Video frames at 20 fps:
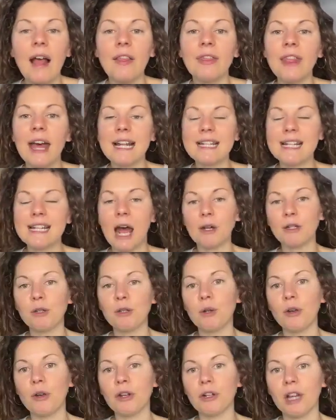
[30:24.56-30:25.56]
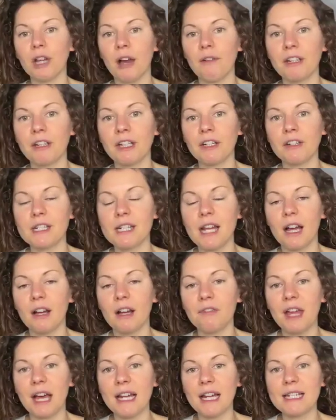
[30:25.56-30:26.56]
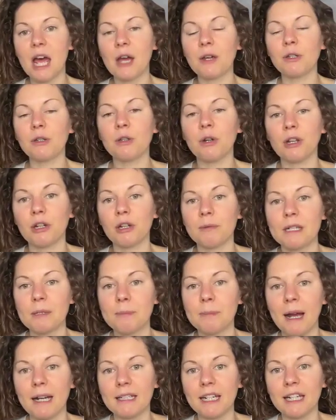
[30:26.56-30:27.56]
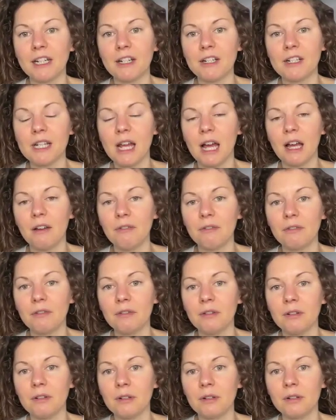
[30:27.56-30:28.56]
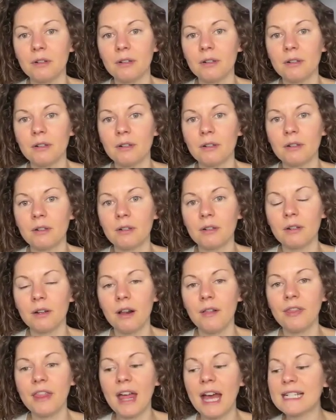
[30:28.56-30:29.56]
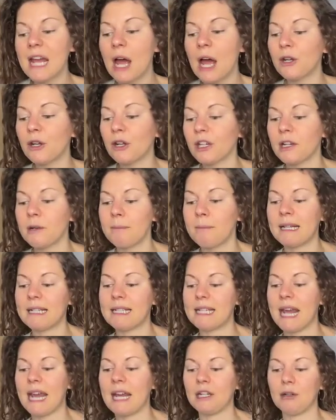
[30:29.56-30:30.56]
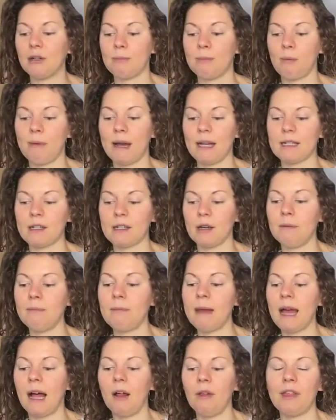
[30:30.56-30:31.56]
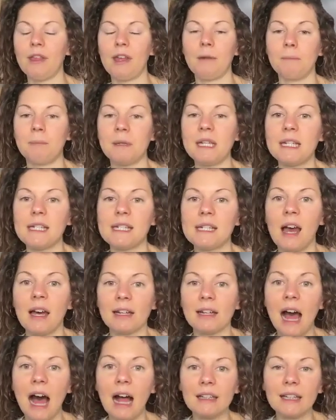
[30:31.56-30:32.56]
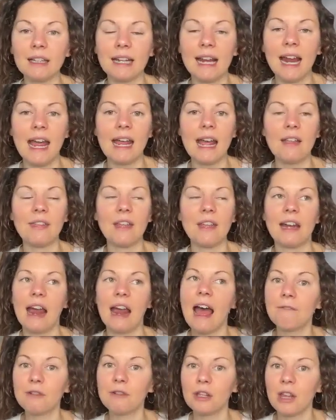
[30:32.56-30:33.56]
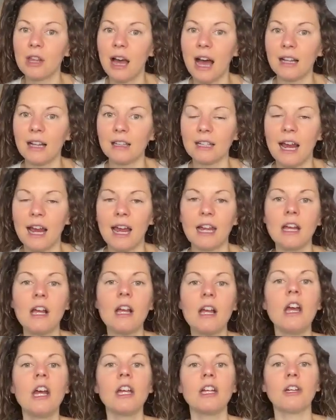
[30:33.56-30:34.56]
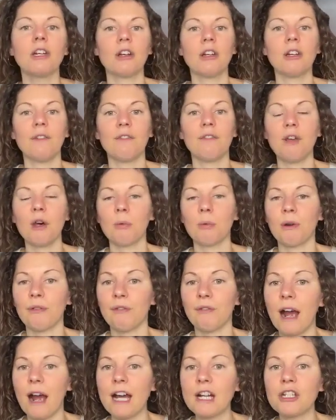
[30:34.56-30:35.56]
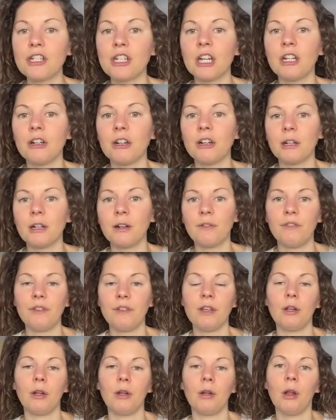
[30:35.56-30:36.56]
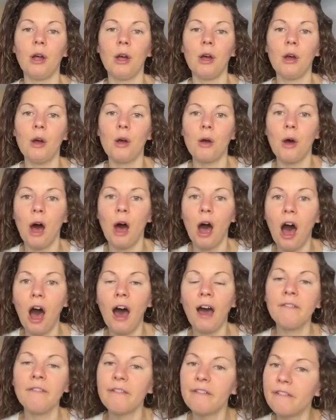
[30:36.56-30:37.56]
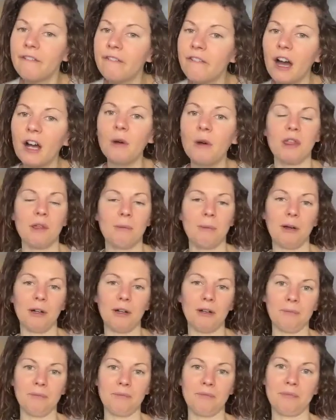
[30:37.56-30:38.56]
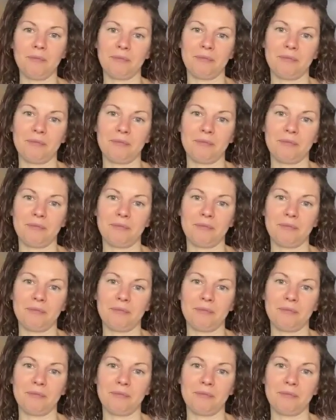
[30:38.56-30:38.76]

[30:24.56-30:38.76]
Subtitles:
And that's how you know you're loving yourself. That's how you know you're respecting yourself. That's how you're going to maintain your momentum, health, and peace on holiday. And then after the holiday, you're going to feel refreshed and you're going to feel unfuckwithable